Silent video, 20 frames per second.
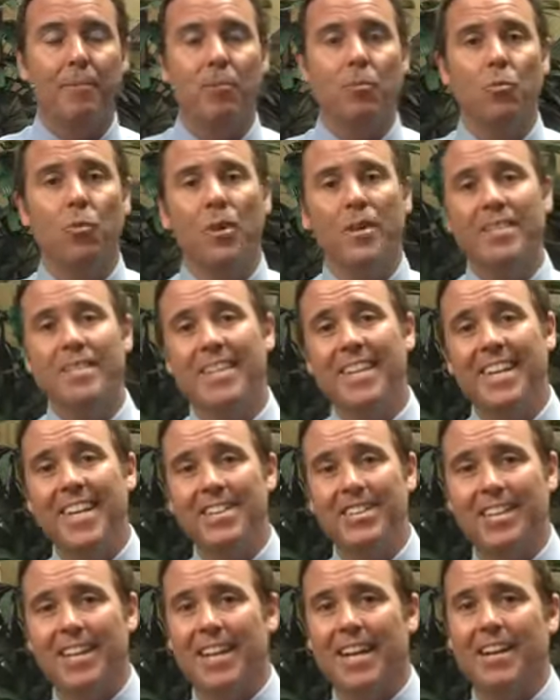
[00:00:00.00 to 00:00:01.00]
and what is an
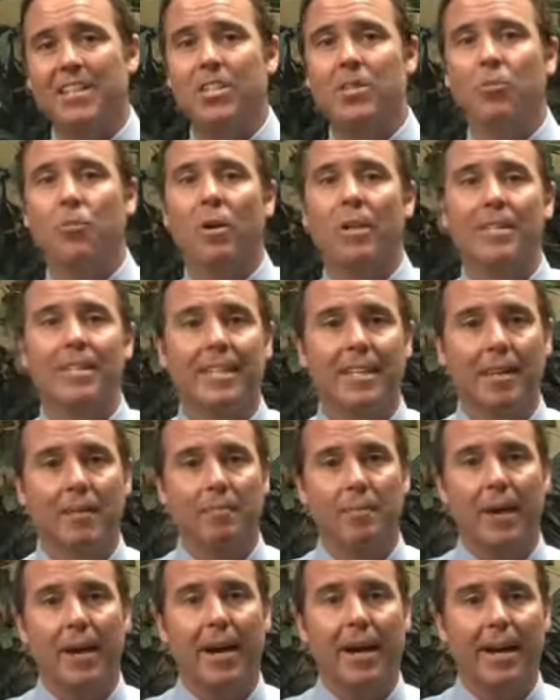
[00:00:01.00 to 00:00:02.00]
agent that actually wants to
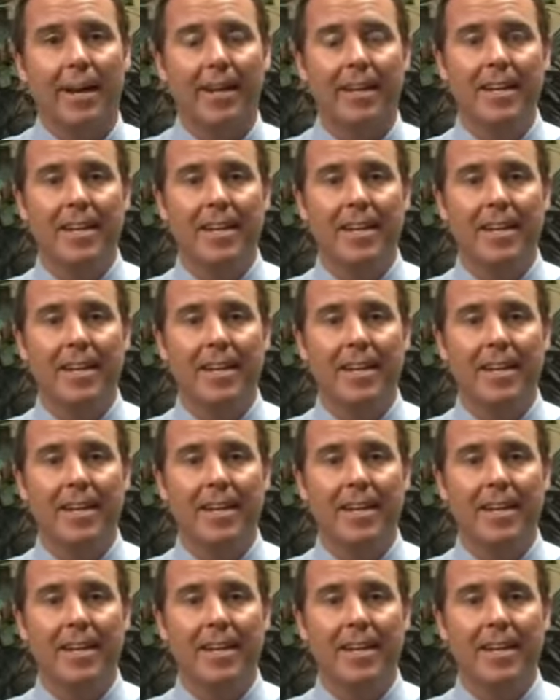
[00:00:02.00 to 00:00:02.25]
get by?